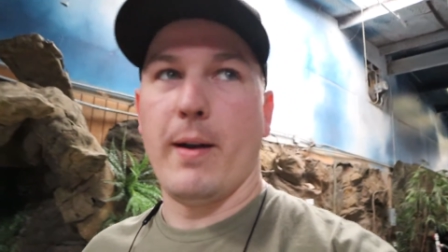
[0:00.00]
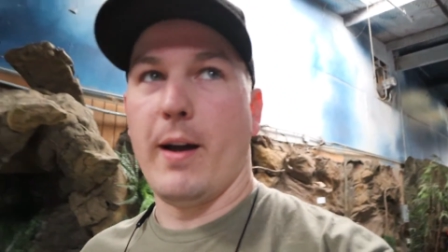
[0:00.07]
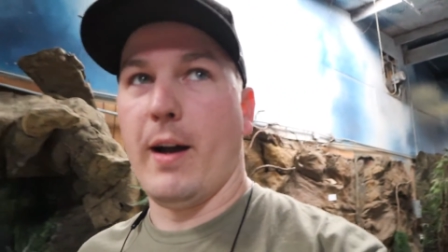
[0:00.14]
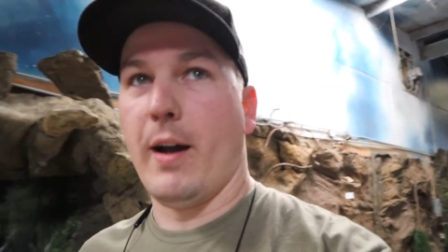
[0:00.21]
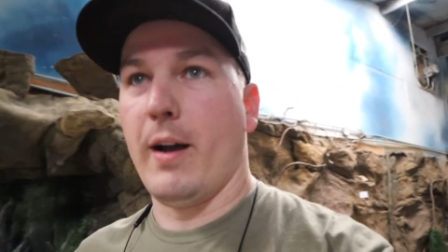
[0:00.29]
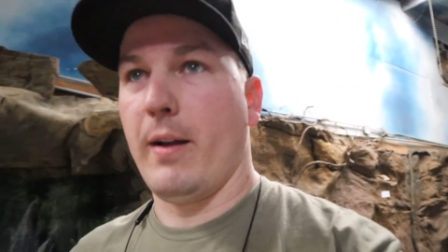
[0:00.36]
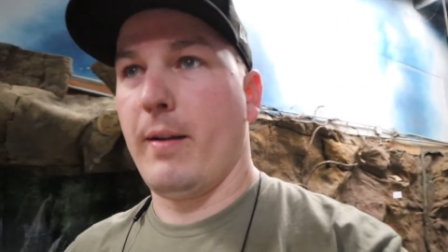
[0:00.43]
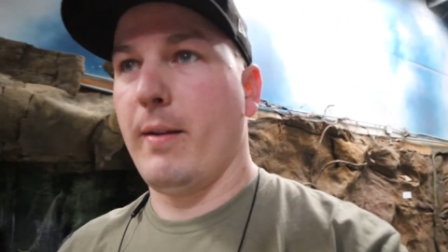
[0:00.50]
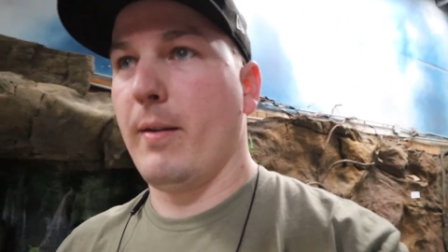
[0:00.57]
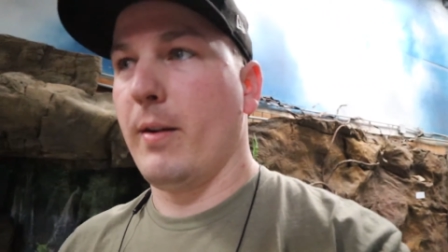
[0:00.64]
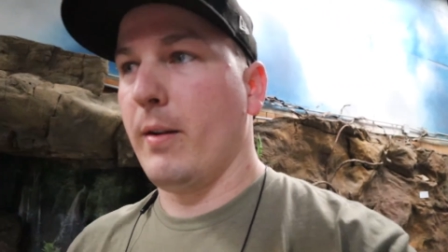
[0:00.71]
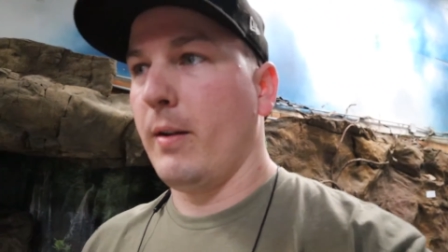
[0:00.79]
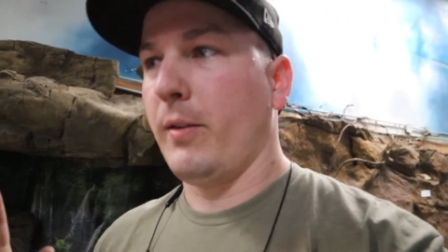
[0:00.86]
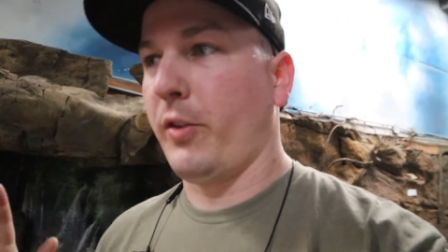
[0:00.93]

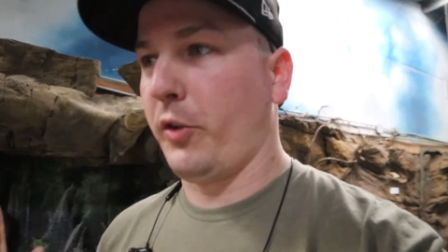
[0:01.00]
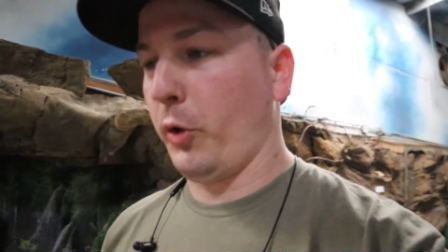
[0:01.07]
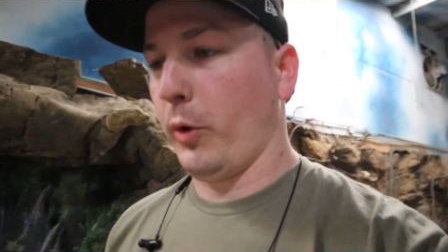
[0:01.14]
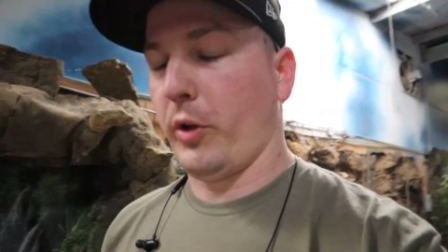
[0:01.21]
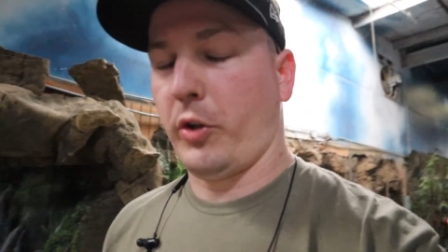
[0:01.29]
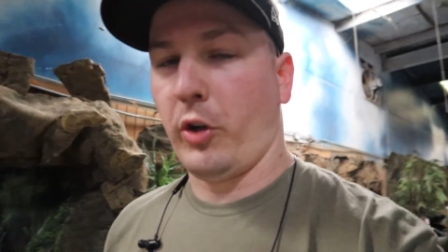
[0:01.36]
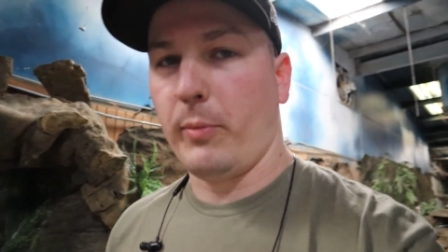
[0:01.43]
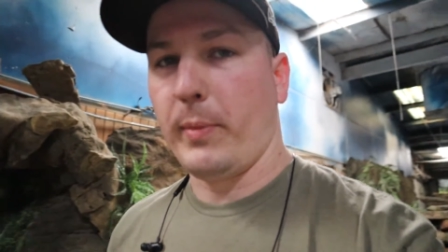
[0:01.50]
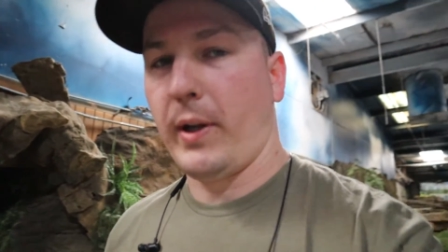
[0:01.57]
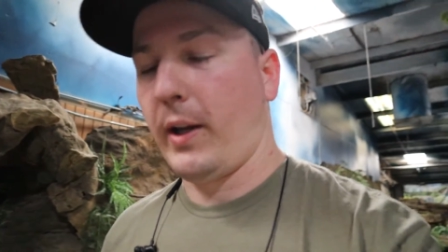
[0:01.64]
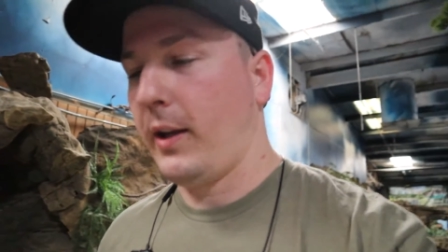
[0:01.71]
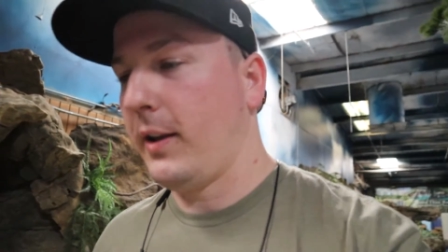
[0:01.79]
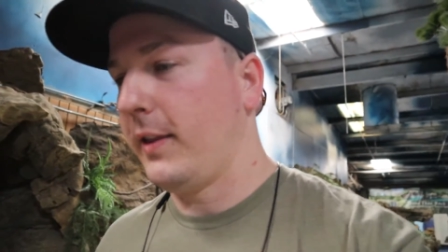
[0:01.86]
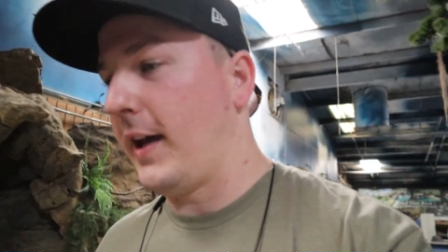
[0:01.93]
uh, Stuart told
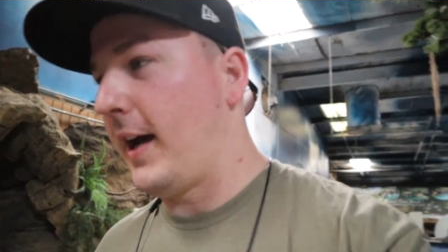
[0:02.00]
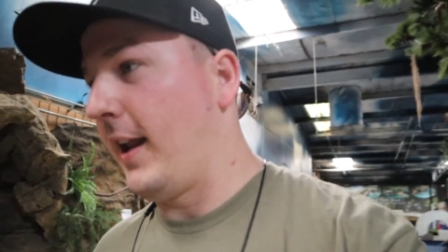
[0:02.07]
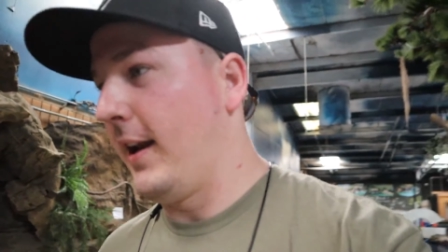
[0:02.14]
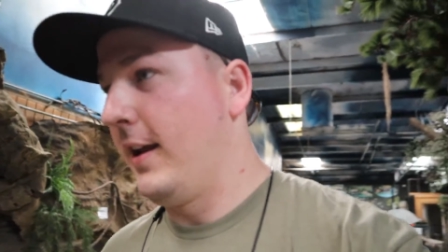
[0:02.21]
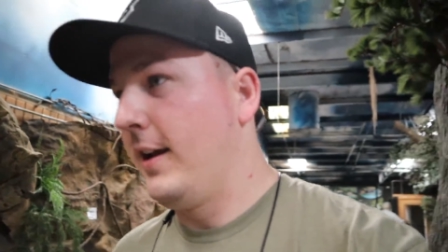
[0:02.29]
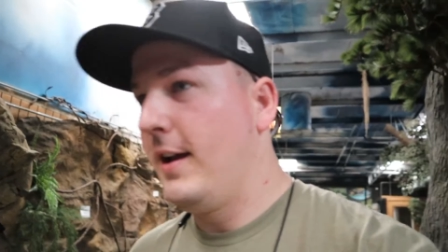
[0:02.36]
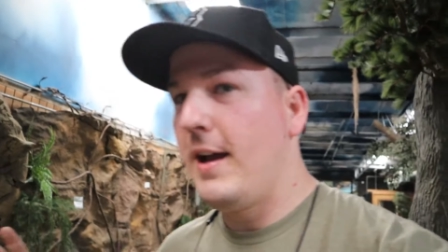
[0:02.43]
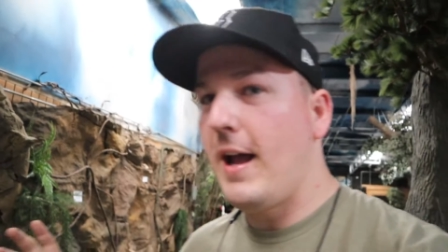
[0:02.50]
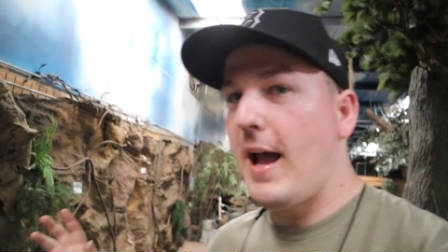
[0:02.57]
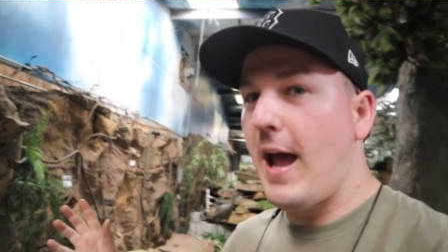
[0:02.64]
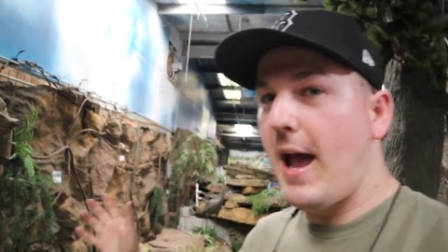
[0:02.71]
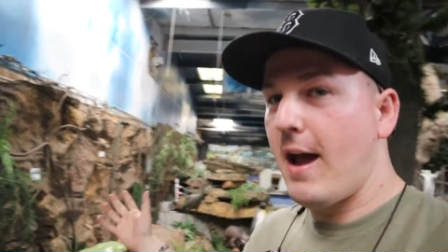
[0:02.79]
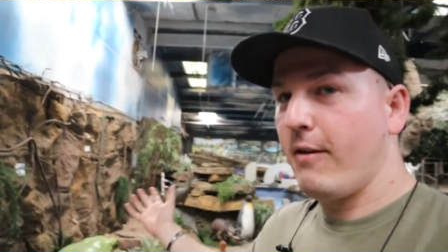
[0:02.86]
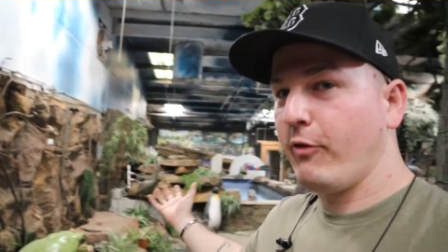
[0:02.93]
me that
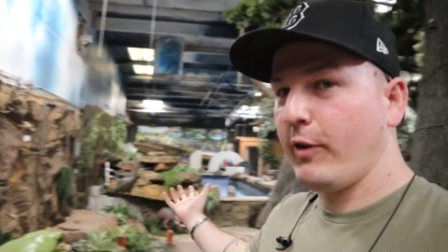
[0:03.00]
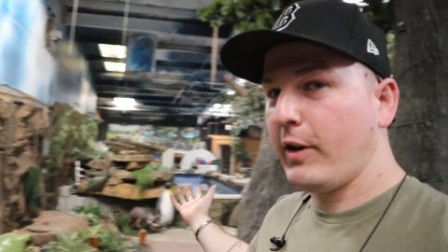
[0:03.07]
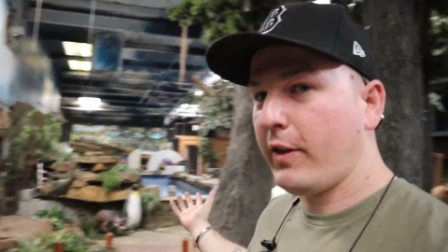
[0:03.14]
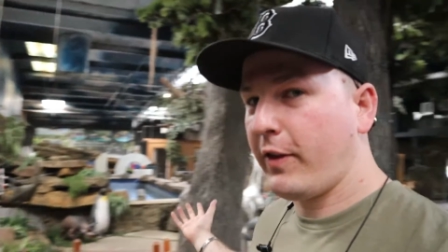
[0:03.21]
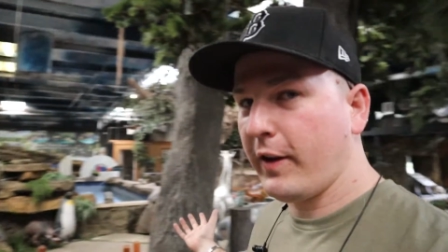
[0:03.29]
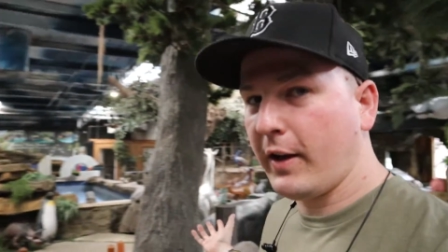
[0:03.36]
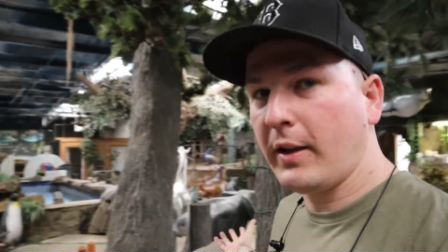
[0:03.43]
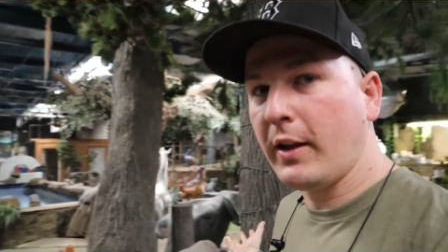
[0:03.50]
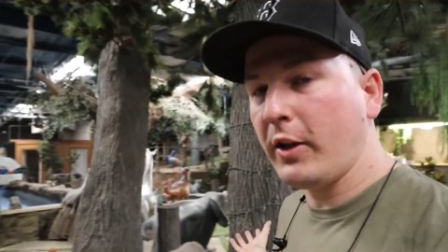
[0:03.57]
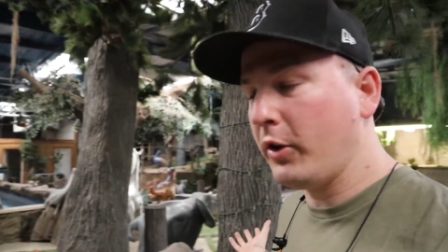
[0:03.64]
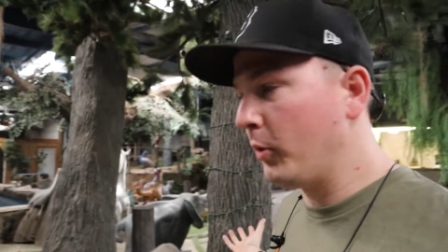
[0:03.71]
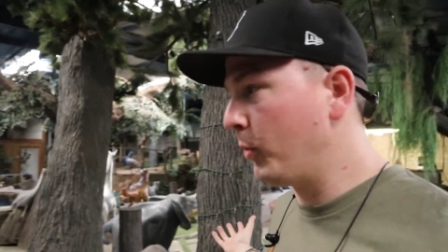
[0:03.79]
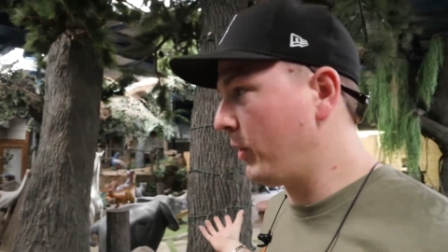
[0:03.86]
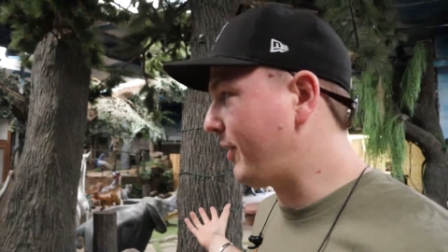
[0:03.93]
everything that
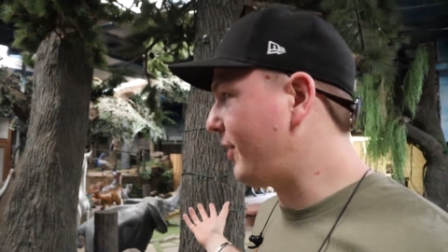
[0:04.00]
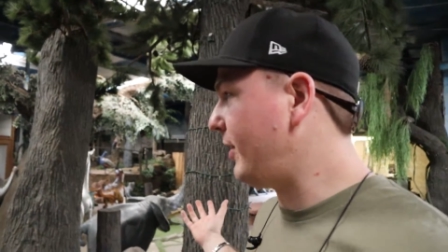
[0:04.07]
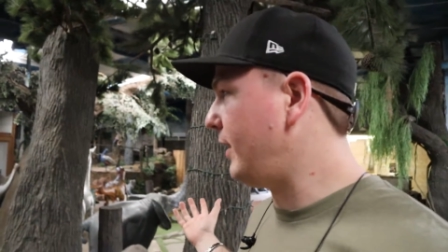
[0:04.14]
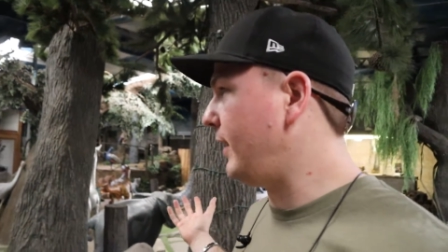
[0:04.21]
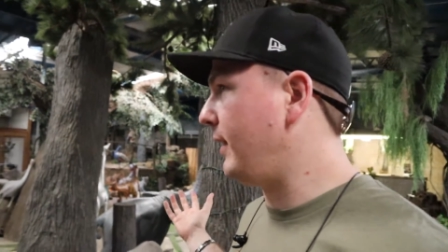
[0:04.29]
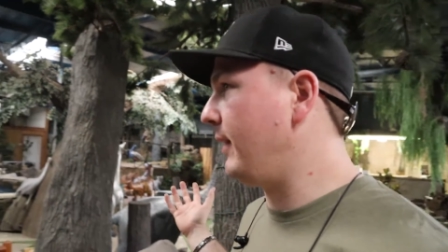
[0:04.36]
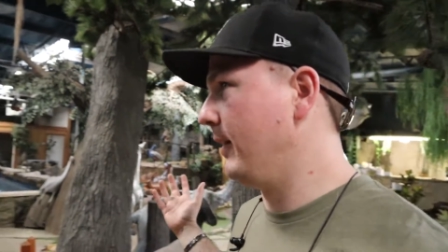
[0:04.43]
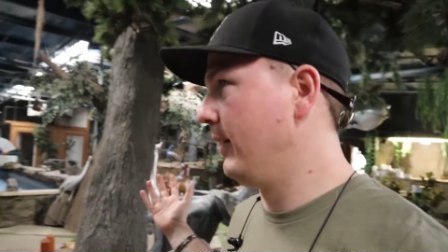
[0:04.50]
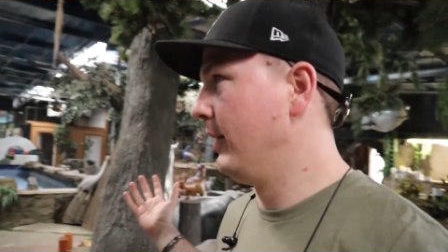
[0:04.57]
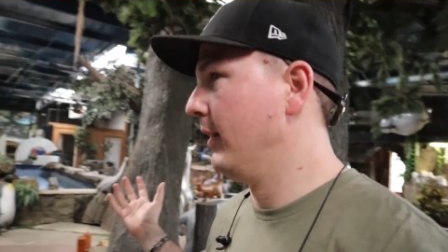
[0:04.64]
you will see,